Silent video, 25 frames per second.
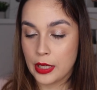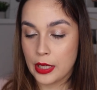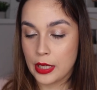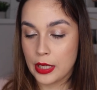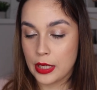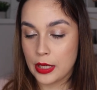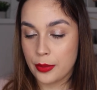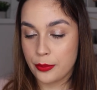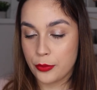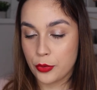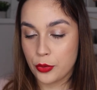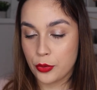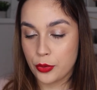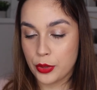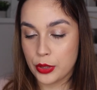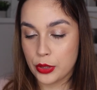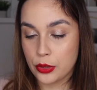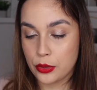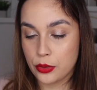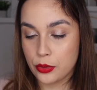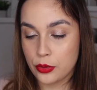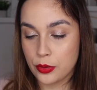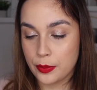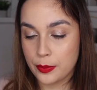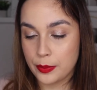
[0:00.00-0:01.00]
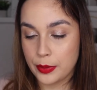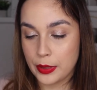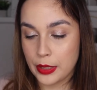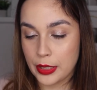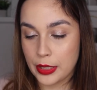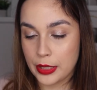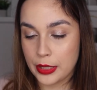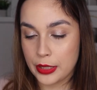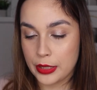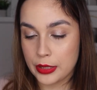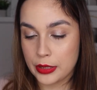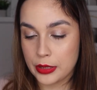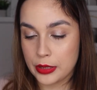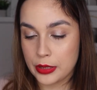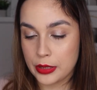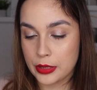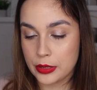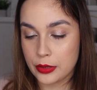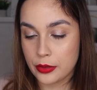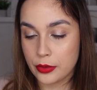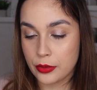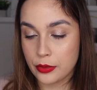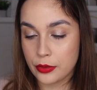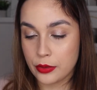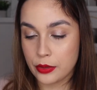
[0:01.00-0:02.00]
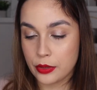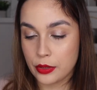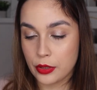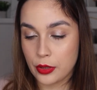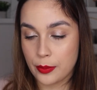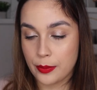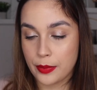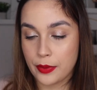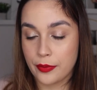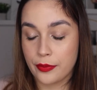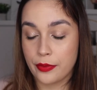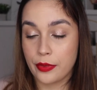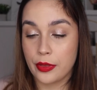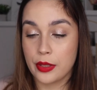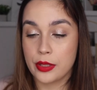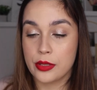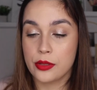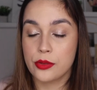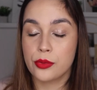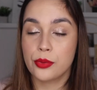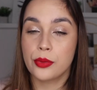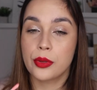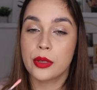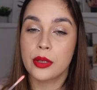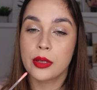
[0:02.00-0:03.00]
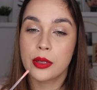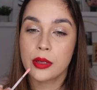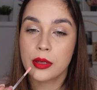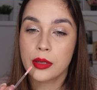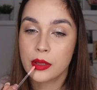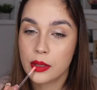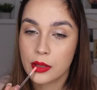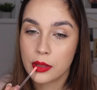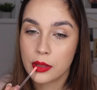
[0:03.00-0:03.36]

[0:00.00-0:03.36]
and I'm going to apply it on top of this one.